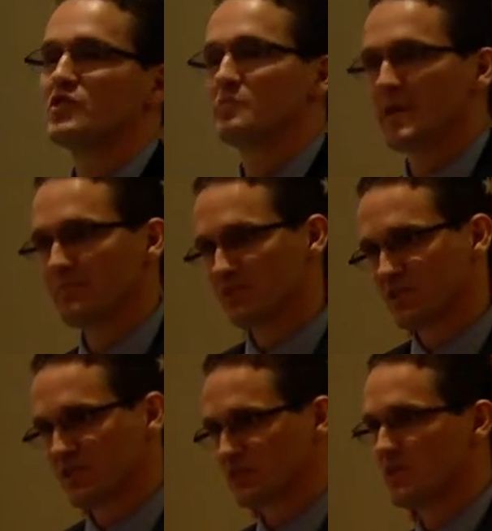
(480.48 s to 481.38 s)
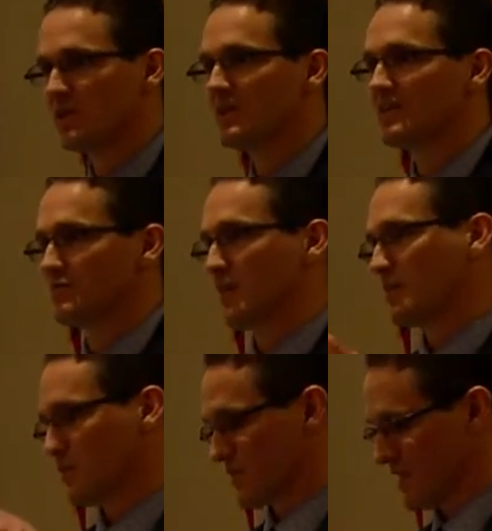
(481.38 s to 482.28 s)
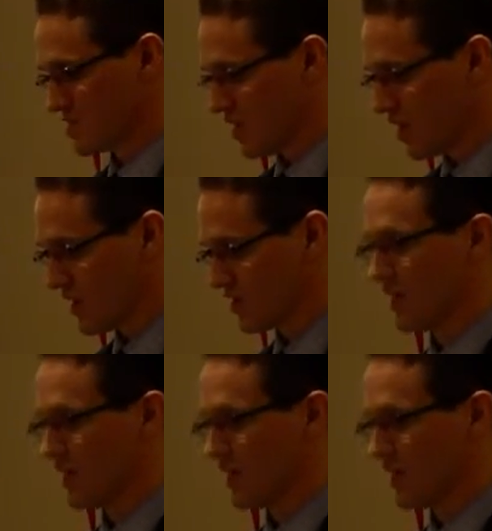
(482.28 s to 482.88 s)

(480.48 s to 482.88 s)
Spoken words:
new people to the community to find where things are,